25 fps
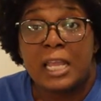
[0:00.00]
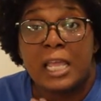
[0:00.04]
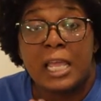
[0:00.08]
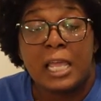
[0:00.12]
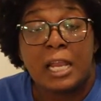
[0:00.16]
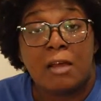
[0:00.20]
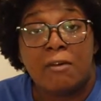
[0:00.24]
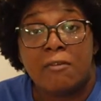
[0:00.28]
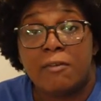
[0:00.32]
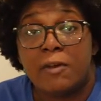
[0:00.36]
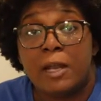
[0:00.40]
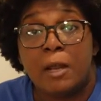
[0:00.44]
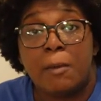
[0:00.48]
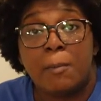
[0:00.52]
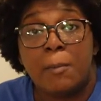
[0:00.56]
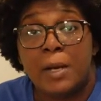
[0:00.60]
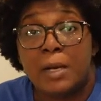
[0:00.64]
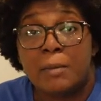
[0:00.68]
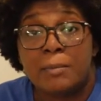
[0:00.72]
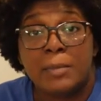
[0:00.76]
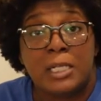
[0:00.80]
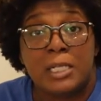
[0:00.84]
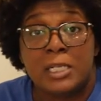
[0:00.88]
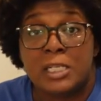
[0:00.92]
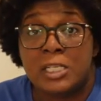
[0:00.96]
Dean over there
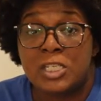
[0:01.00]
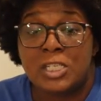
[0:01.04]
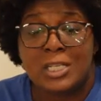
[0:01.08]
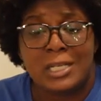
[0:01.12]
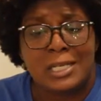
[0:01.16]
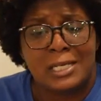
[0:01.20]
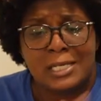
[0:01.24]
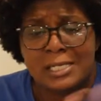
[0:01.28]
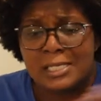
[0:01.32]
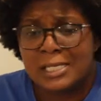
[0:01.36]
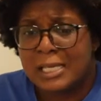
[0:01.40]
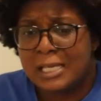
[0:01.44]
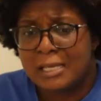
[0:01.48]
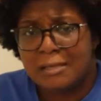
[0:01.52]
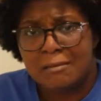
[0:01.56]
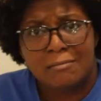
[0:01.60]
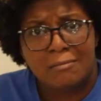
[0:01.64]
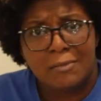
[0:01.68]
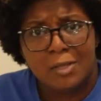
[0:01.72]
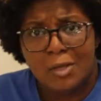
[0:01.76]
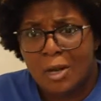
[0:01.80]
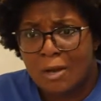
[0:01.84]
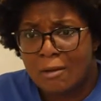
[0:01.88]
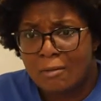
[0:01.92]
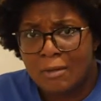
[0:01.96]
mumbling and shit because he,
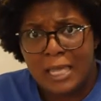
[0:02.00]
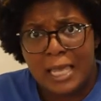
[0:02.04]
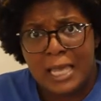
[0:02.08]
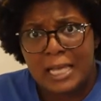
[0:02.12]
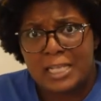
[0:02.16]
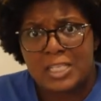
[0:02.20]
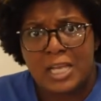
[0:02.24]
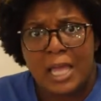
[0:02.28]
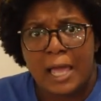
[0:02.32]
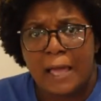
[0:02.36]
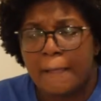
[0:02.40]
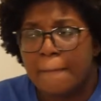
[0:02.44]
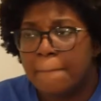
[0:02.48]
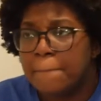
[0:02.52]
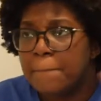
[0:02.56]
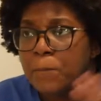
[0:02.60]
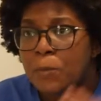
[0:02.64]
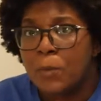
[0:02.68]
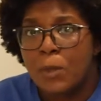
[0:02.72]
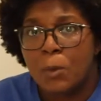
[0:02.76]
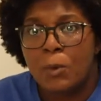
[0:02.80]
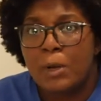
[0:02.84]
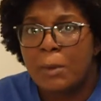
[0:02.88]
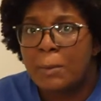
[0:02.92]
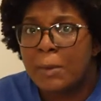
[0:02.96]
you know, he got shot
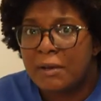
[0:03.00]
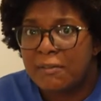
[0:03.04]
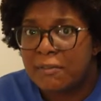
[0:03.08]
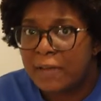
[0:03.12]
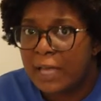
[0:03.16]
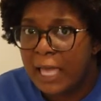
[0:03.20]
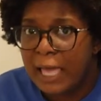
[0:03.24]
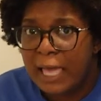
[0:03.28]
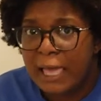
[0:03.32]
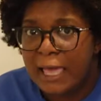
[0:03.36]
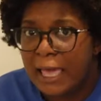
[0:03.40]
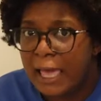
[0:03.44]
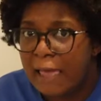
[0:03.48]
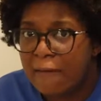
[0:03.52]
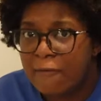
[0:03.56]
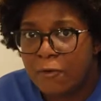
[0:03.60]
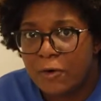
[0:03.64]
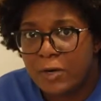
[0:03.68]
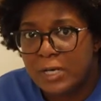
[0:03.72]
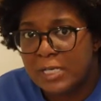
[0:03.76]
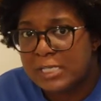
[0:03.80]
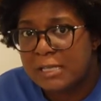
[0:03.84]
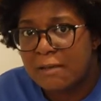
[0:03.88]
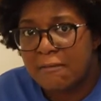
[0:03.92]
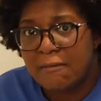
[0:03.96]
with a motherfucking
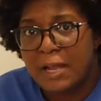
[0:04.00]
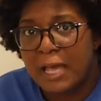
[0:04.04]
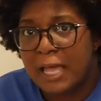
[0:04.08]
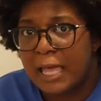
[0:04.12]
AK-47.